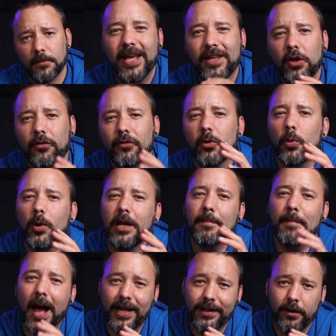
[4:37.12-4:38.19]
It doesn't really
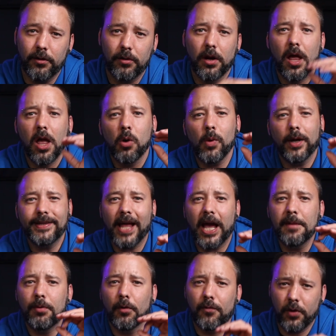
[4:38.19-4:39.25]
matter what
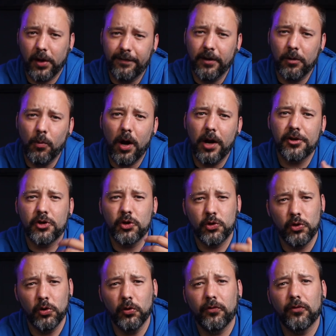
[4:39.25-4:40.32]
type of reservoir you
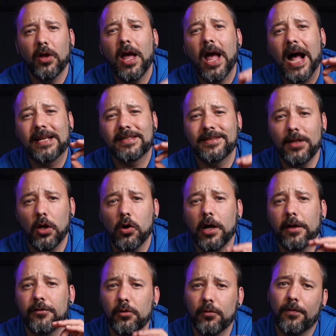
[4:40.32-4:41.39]
choose, as long
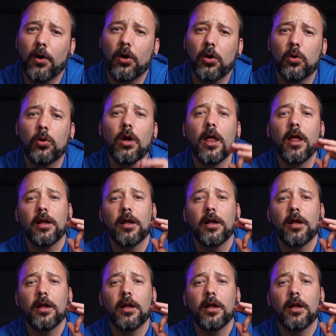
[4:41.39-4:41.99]
as you follow